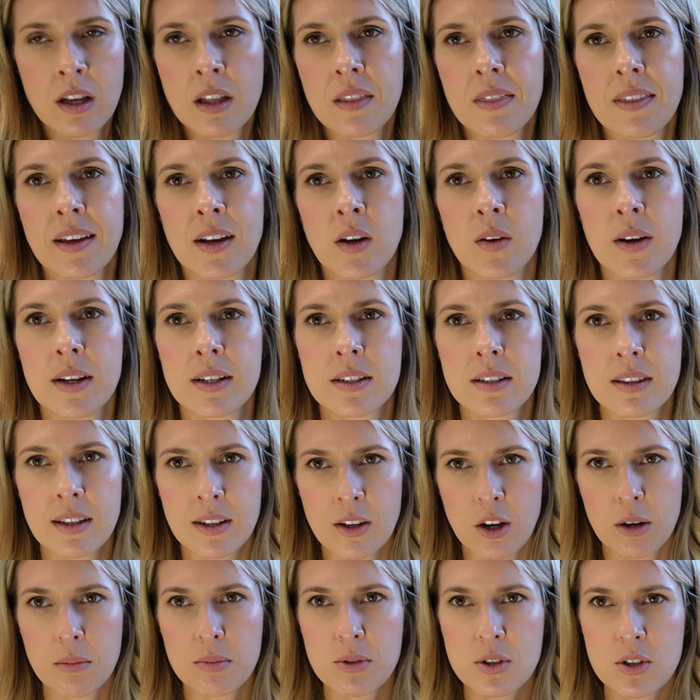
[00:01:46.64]
They're going to
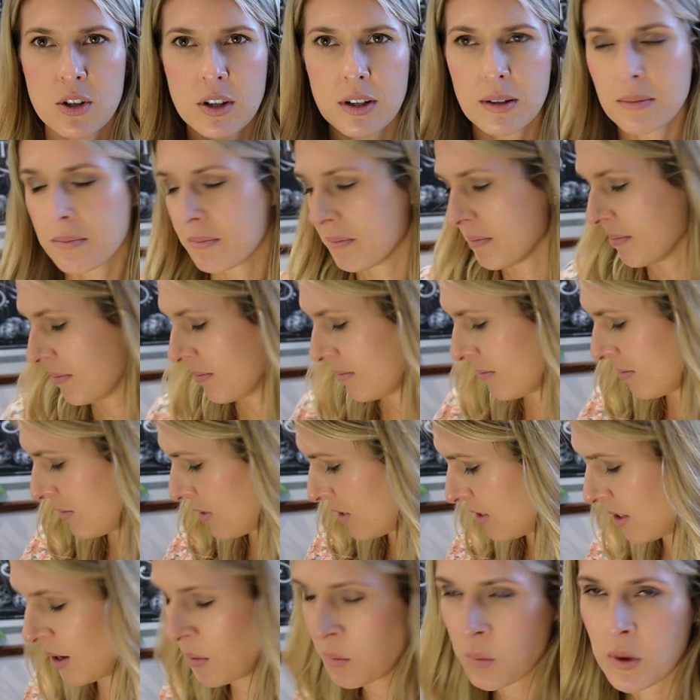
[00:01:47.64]
the op shop.
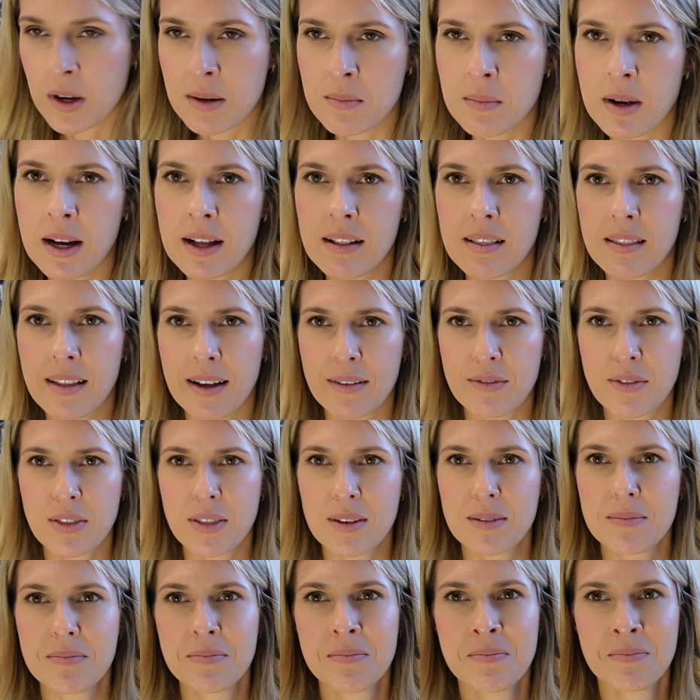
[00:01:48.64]
Someone might love
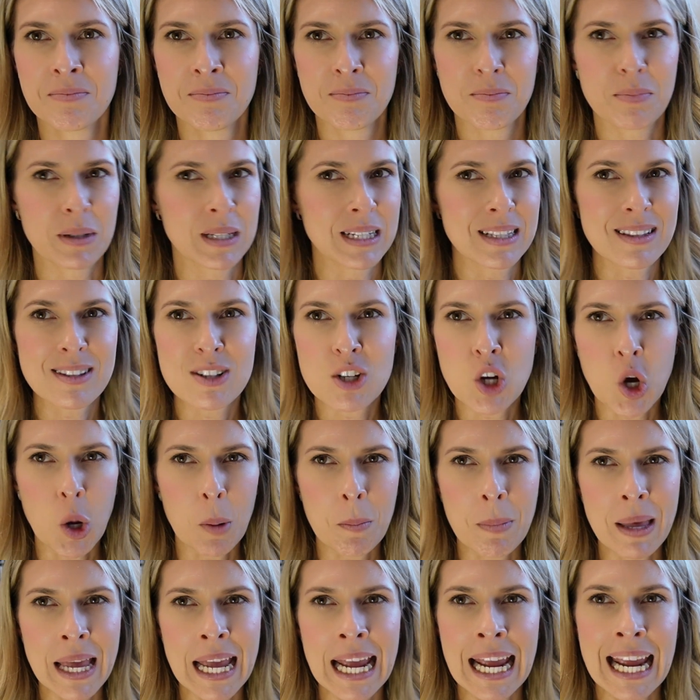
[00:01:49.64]
them, but it's
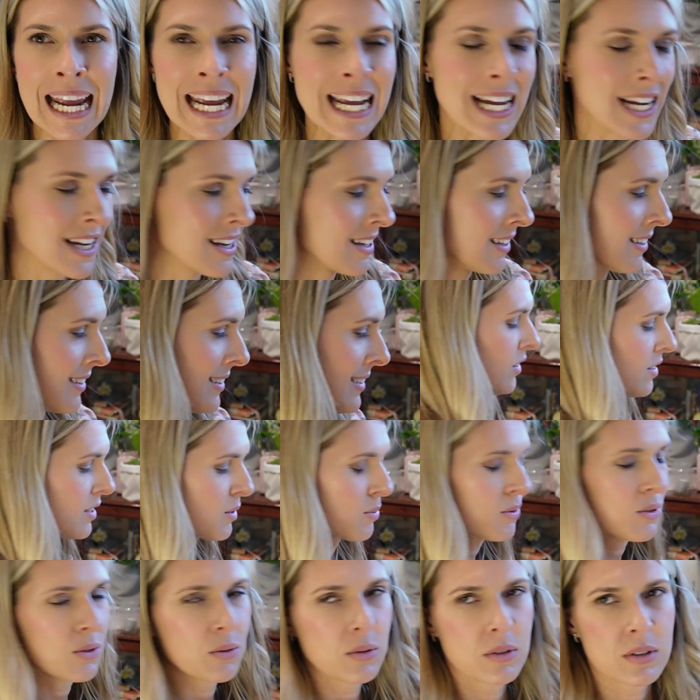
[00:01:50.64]
not me.
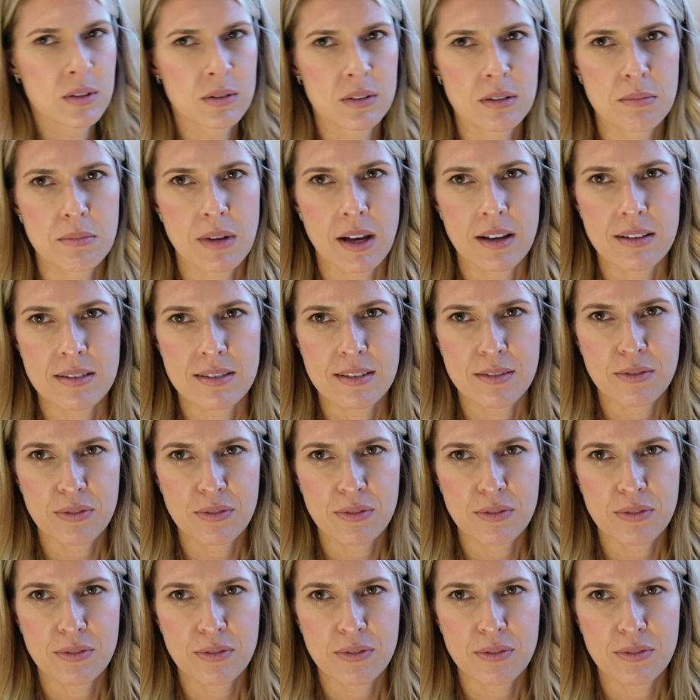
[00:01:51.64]
This was also a massive